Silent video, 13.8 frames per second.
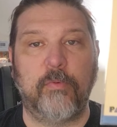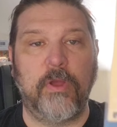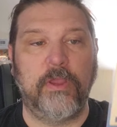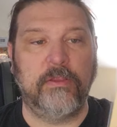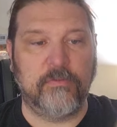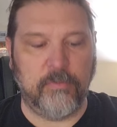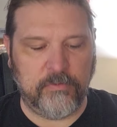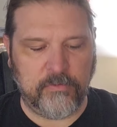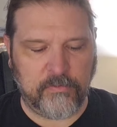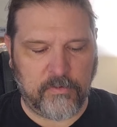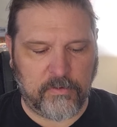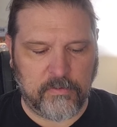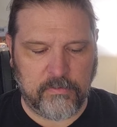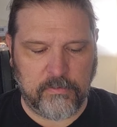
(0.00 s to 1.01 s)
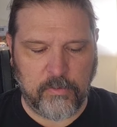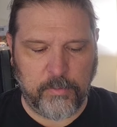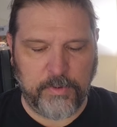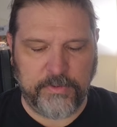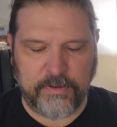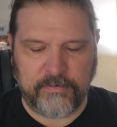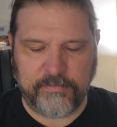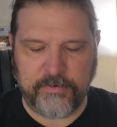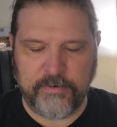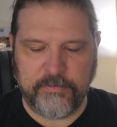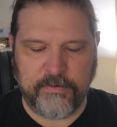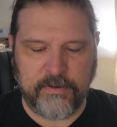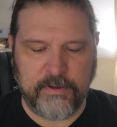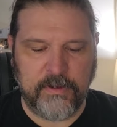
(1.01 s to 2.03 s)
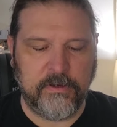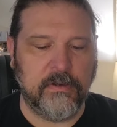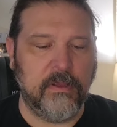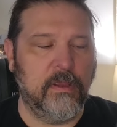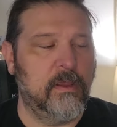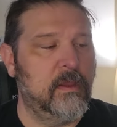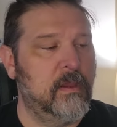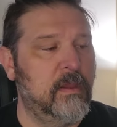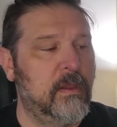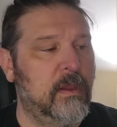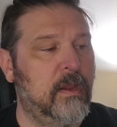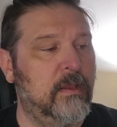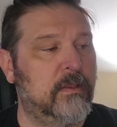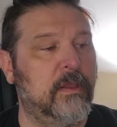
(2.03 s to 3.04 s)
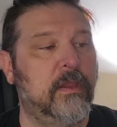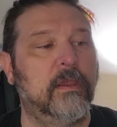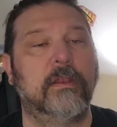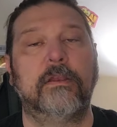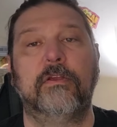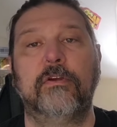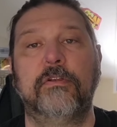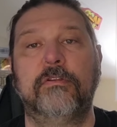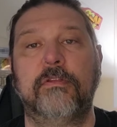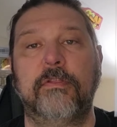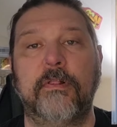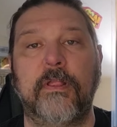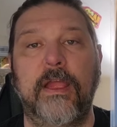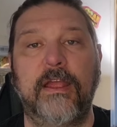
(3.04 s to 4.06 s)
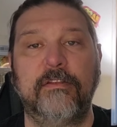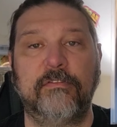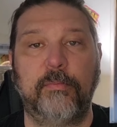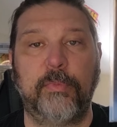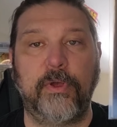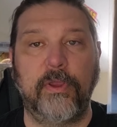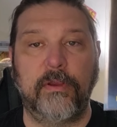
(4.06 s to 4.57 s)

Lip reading: I'll Get You Monsters, the white, which is a little bit tougher to find.